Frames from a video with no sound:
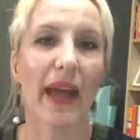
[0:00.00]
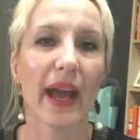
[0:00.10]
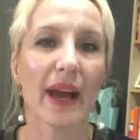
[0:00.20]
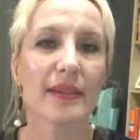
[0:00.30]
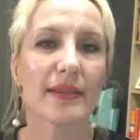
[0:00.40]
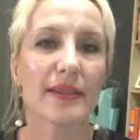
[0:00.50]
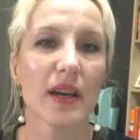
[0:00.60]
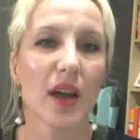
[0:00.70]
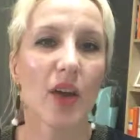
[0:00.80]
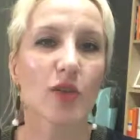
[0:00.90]
And
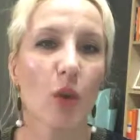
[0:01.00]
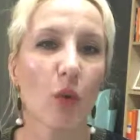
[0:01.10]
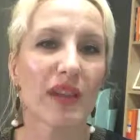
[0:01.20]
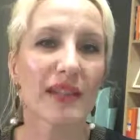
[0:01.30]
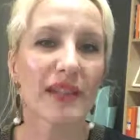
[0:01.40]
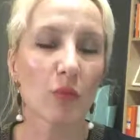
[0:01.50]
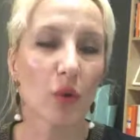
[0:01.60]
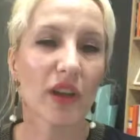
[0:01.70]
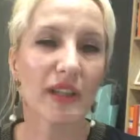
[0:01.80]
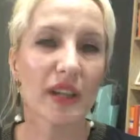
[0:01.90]
so what
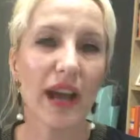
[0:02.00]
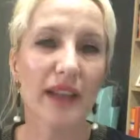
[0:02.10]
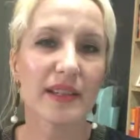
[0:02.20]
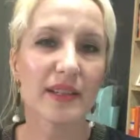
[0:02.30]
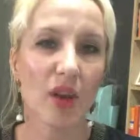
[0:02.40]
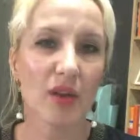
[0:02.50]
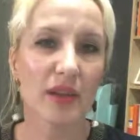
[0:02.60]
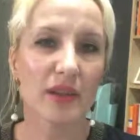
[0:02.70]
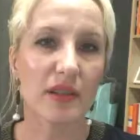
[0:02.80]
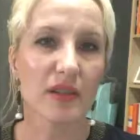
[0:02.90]
it kind of
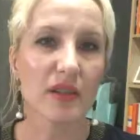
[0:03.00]
started,